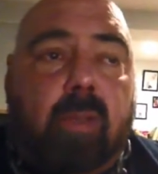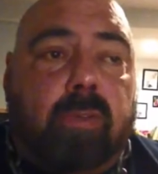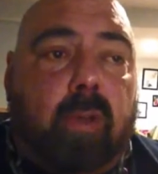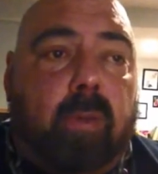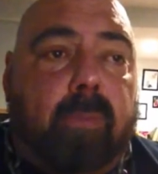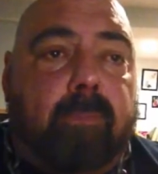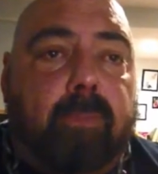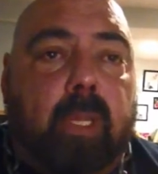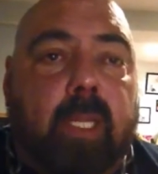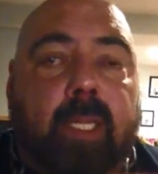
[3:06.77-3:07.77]
So
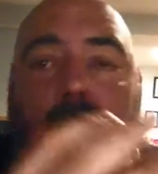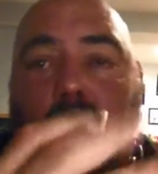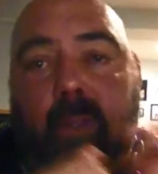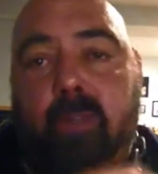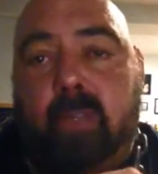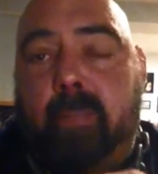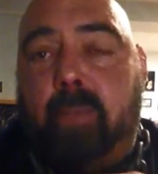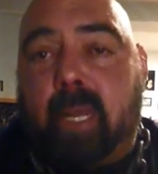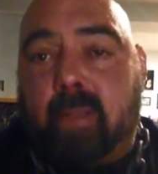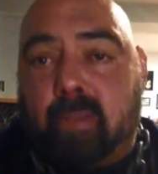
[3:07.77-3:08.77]
he did all this and
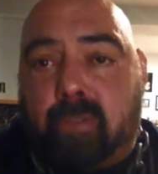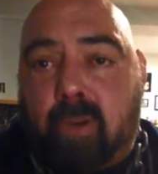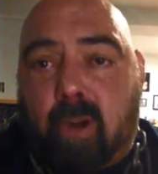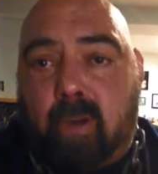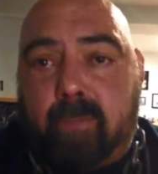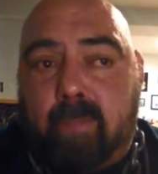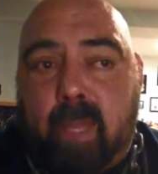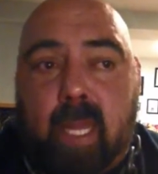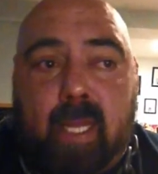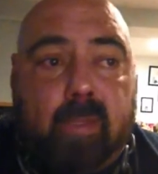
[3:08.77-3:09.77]
put out this chart,
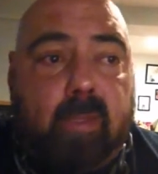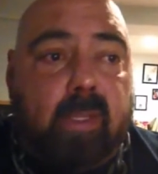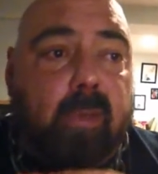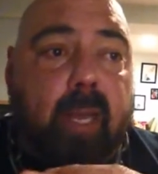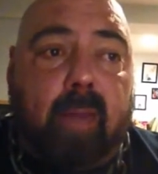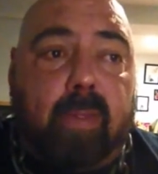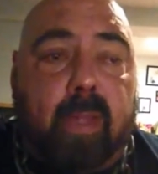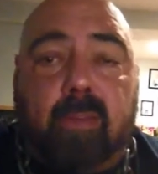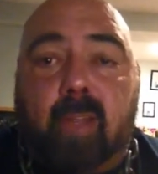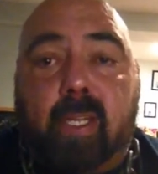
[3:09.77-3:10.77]
and you got
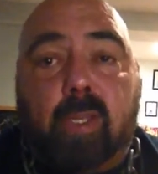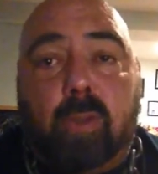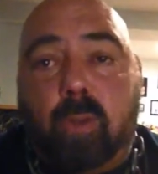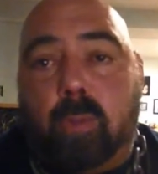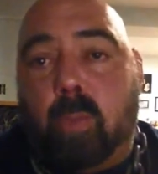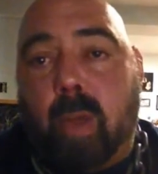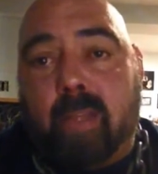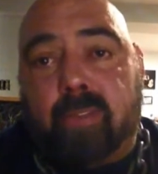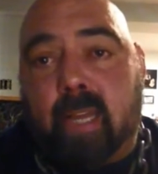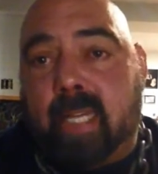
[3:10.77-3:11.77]
things like Cube,
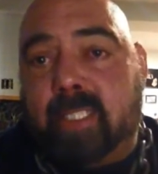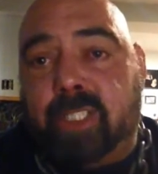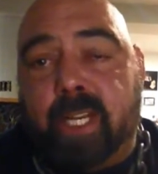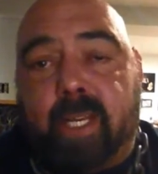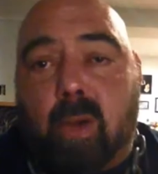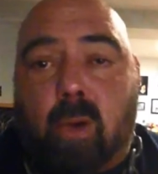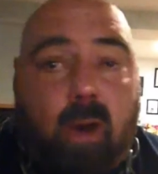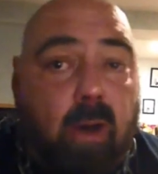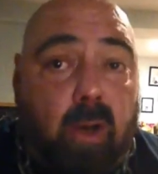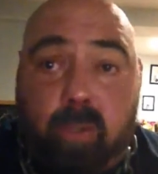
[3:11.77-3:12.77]
Westside, Chico,
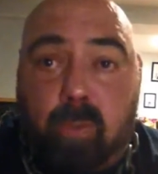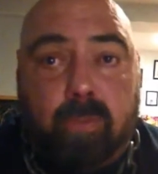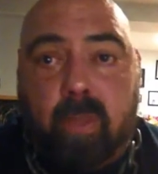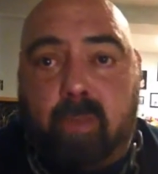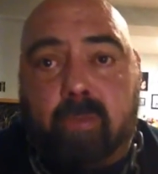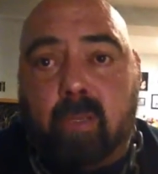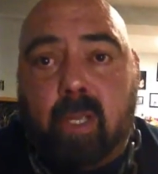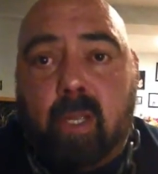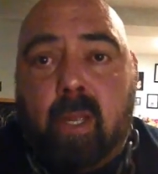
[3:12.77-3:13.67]
all use this.